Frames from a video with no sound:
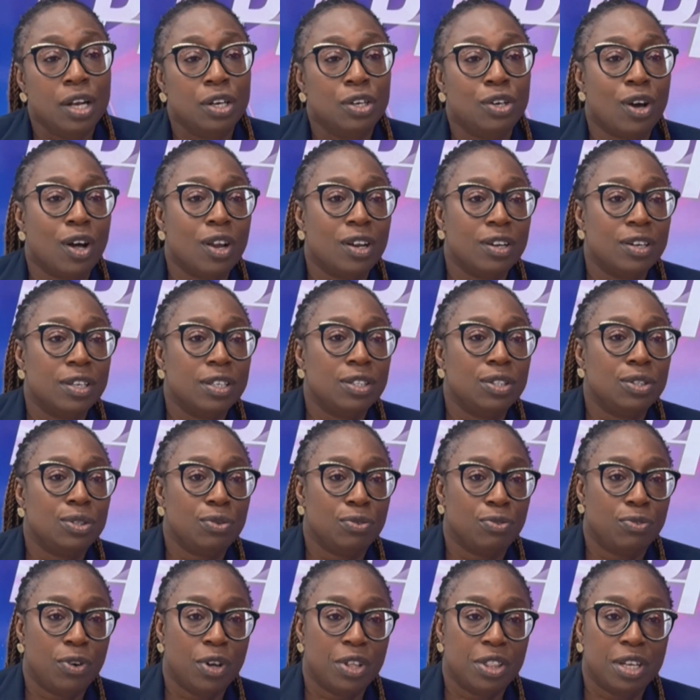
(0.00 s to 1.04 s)
to
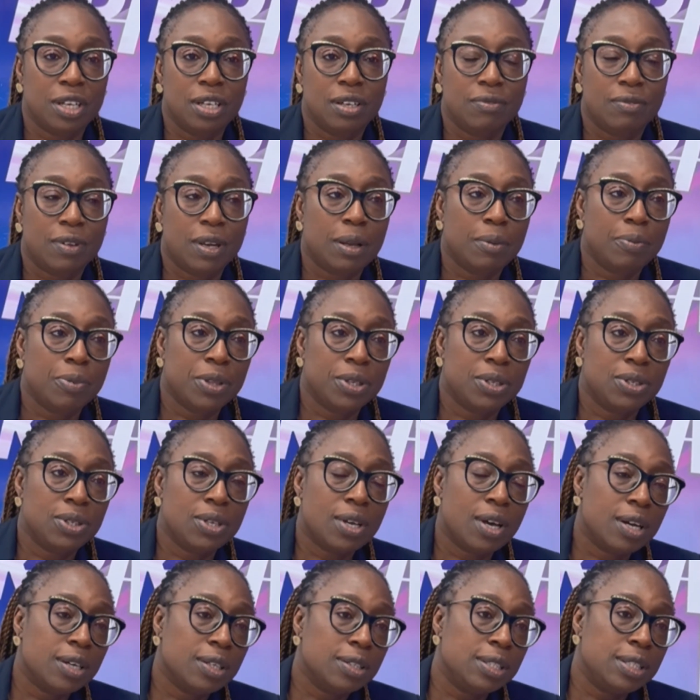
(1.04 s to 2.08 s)
further develop the
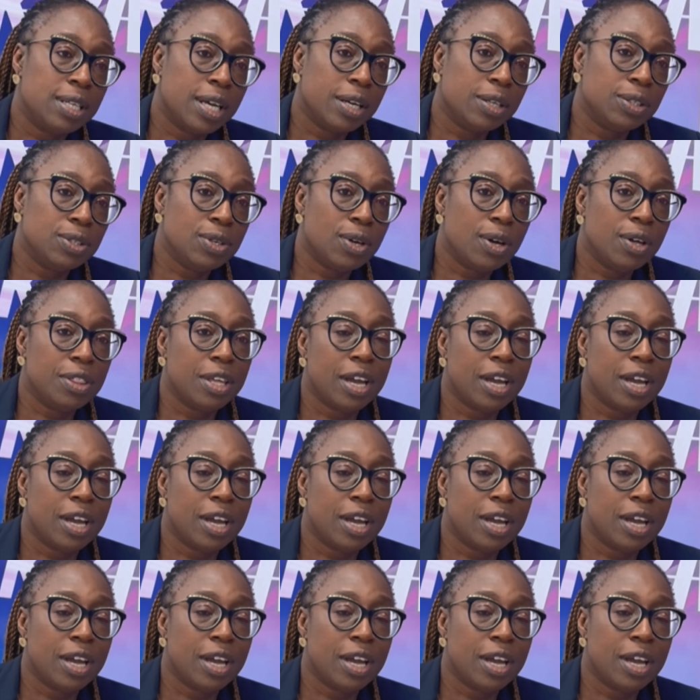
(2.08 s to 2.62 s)
sector.